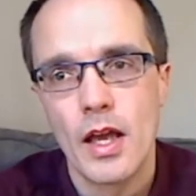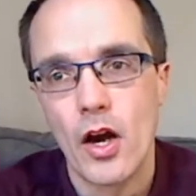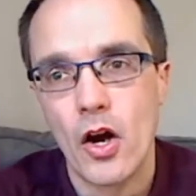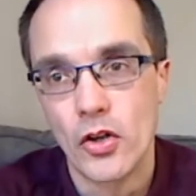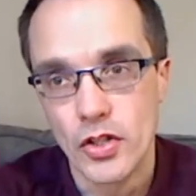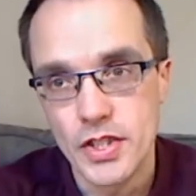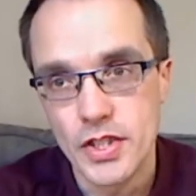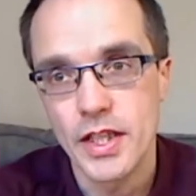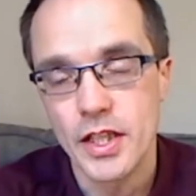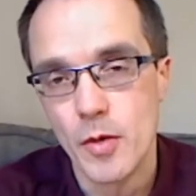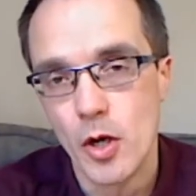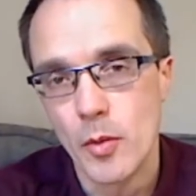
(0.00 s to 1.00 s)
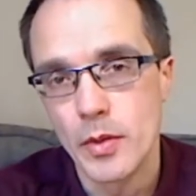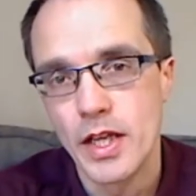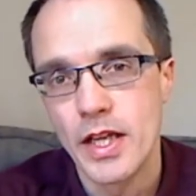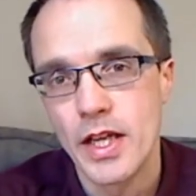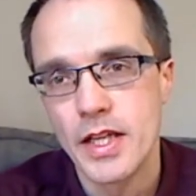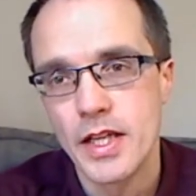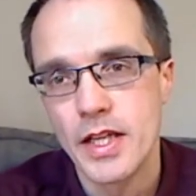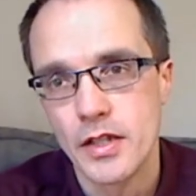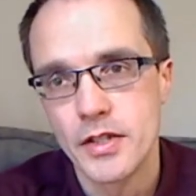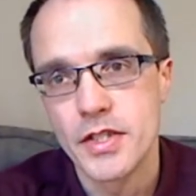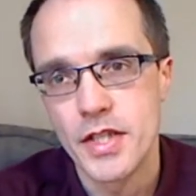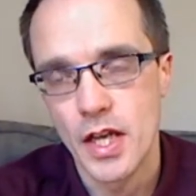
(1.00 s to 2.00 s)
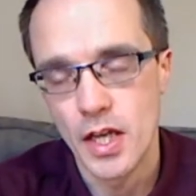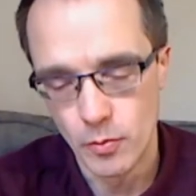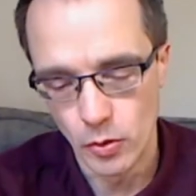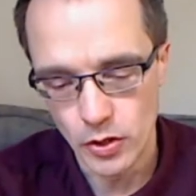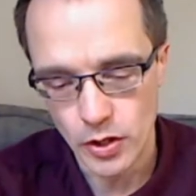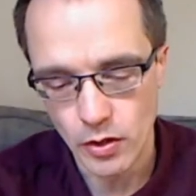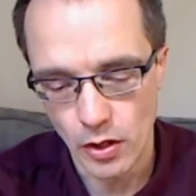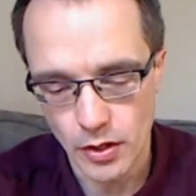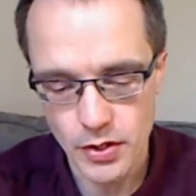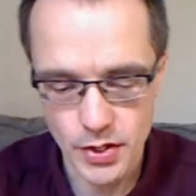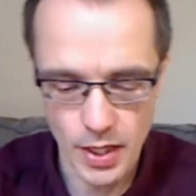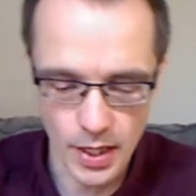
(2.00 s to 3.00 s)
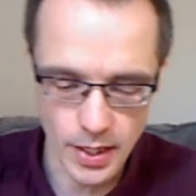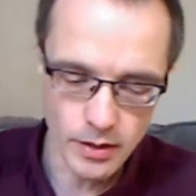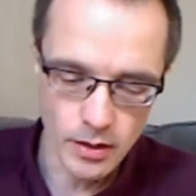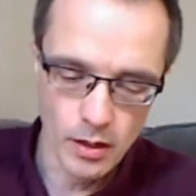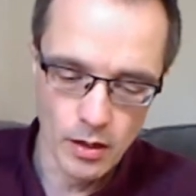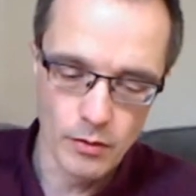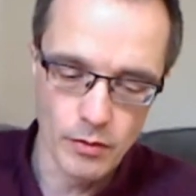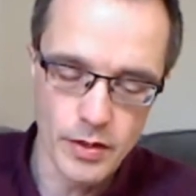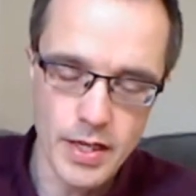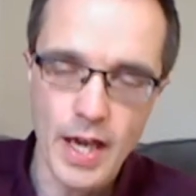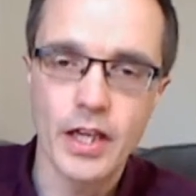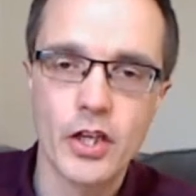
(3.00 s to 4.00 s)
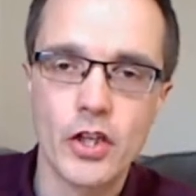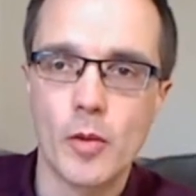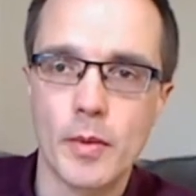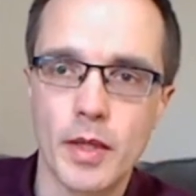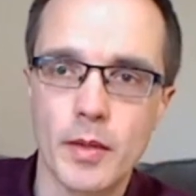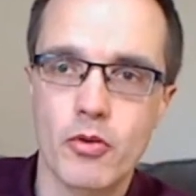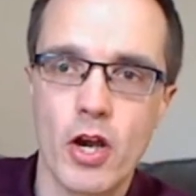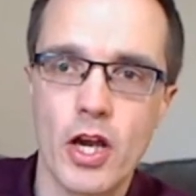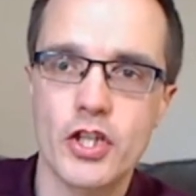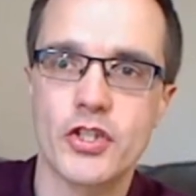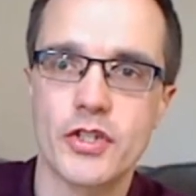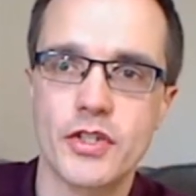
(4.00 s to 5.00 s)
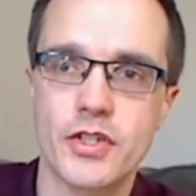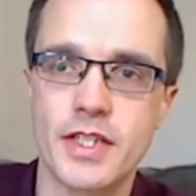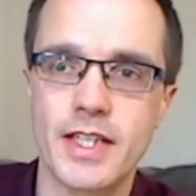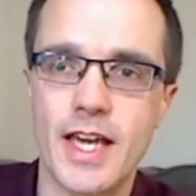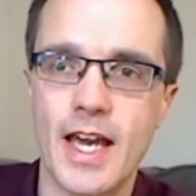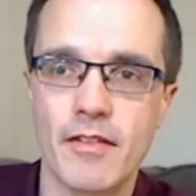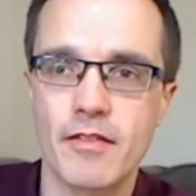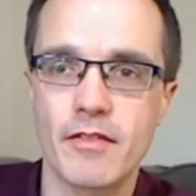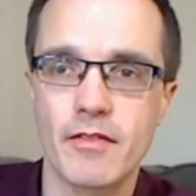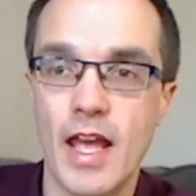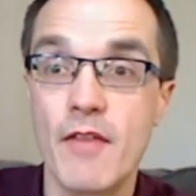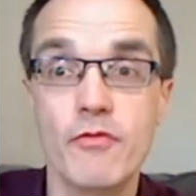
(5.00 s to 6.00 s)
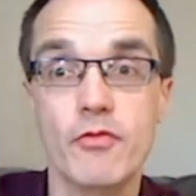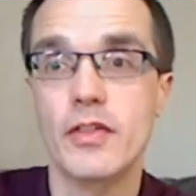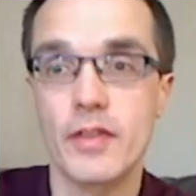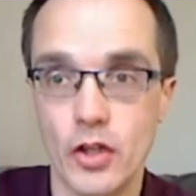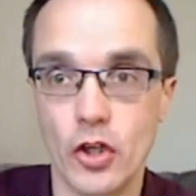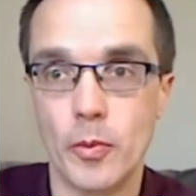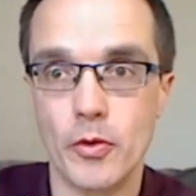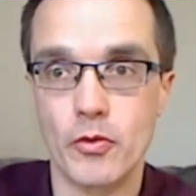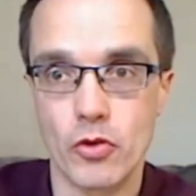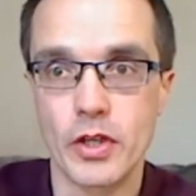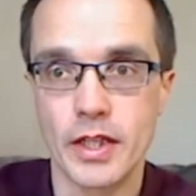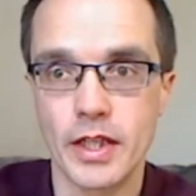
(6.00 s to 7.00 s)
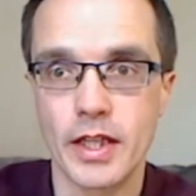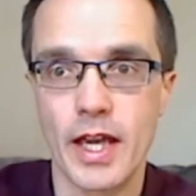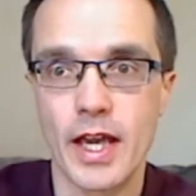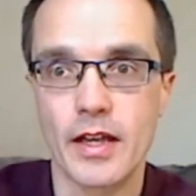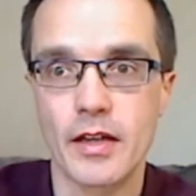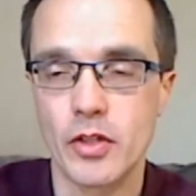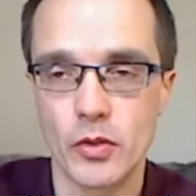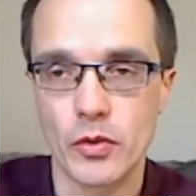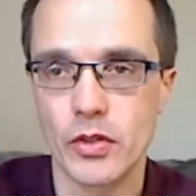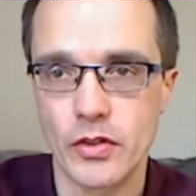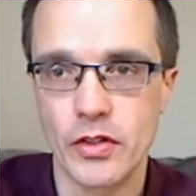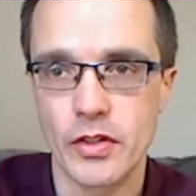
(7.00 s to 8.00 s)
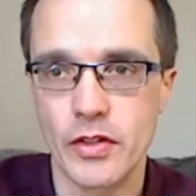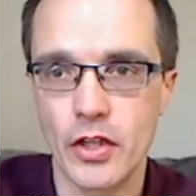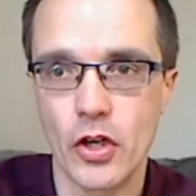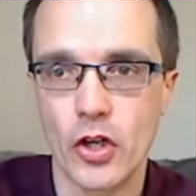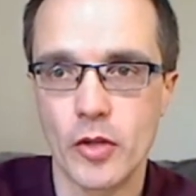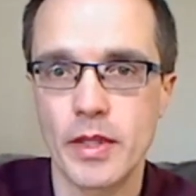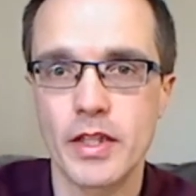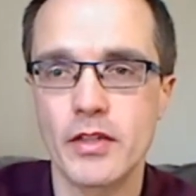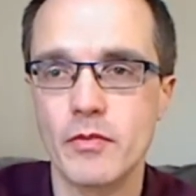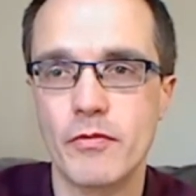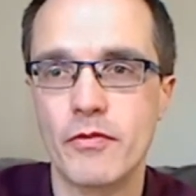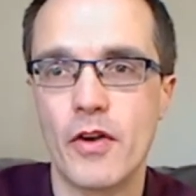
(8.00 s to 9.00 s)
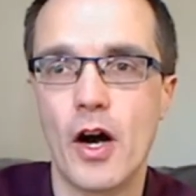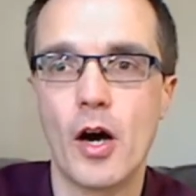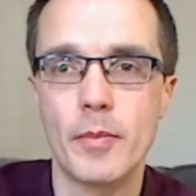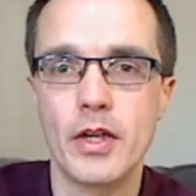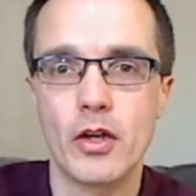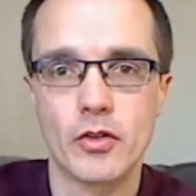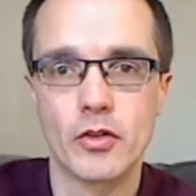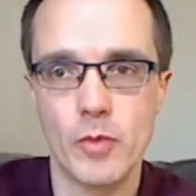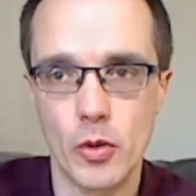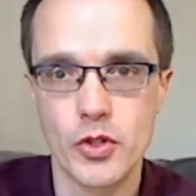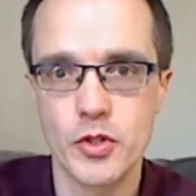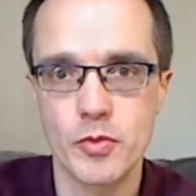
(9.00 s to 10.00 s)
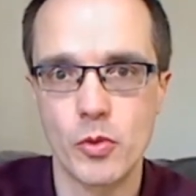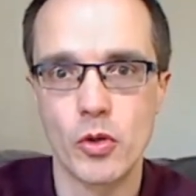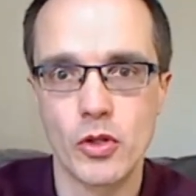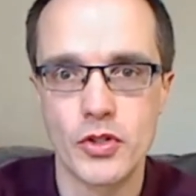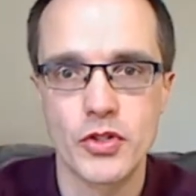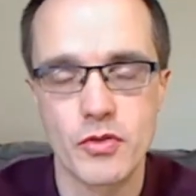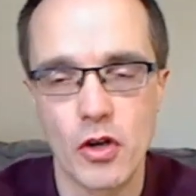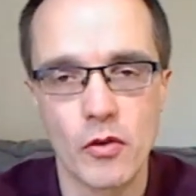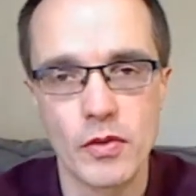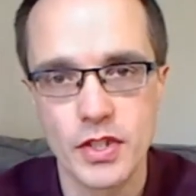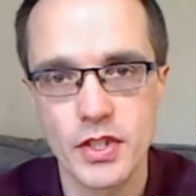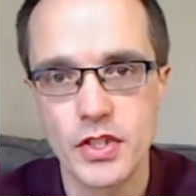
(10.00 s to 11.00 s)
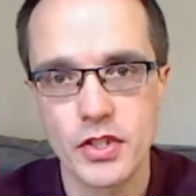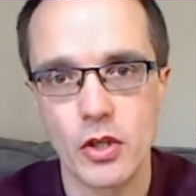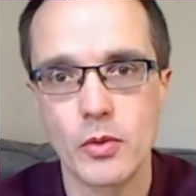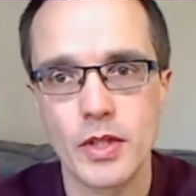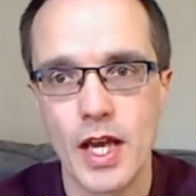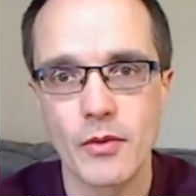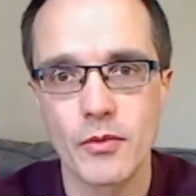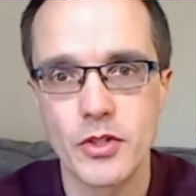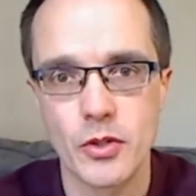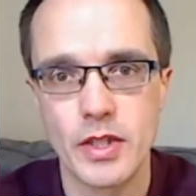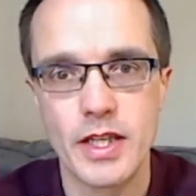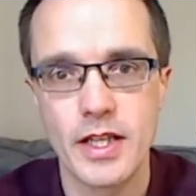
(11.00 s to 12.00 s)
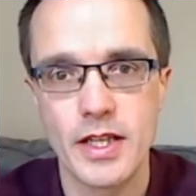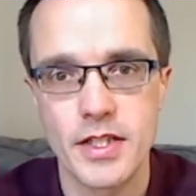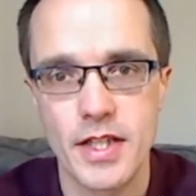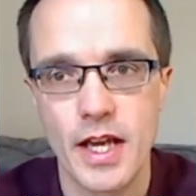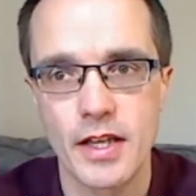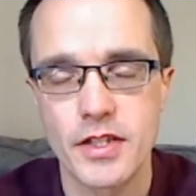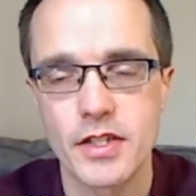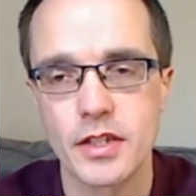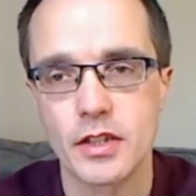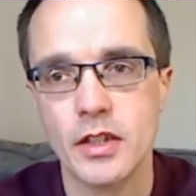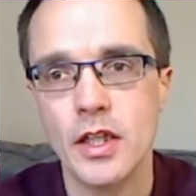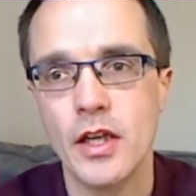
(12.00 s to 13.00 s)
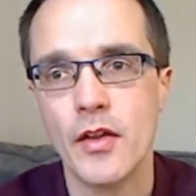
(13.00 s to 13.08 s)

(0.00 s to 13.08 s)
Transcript: Honestly, at the moment, it's hard to say, but you got to say the economic pressures to get everything up and running again. The economy far beyond motorsport has obviously slowed down to a near standstill.